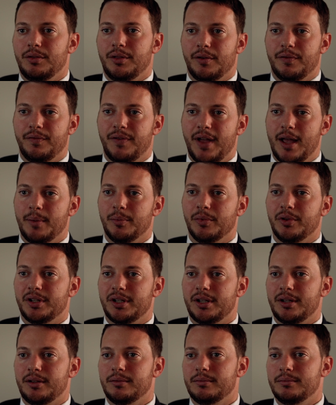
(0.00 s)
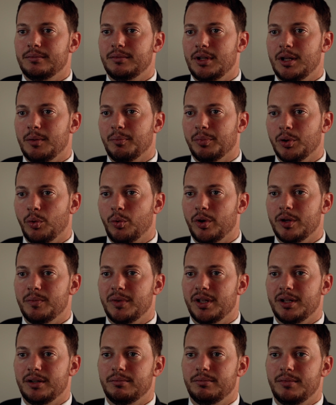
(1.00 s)
Their family,
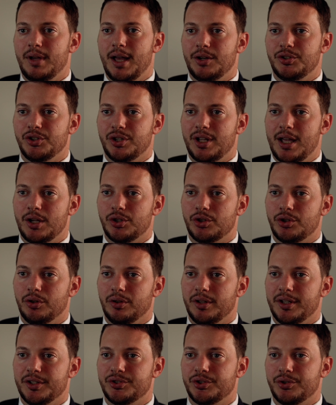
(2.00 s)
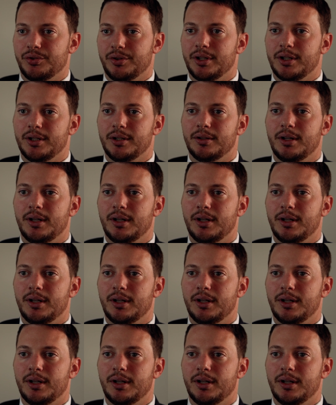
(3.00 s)
employment, educational history,